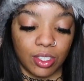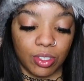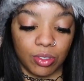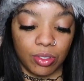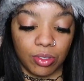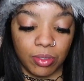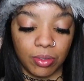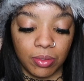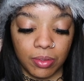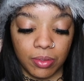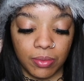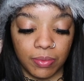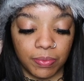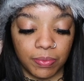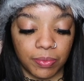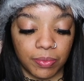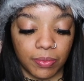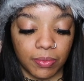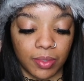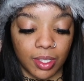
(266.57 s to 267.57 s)
to.
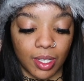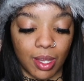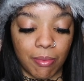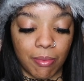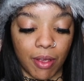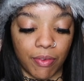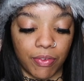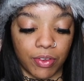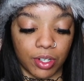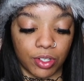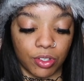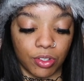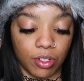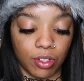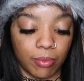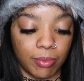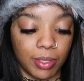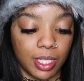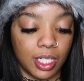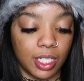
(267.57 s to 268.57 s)
But for the
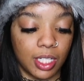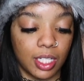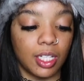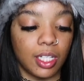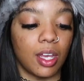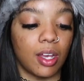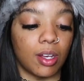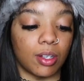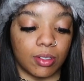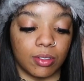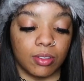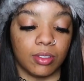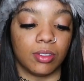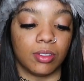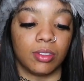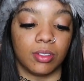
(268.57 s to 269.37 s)
durability, yo.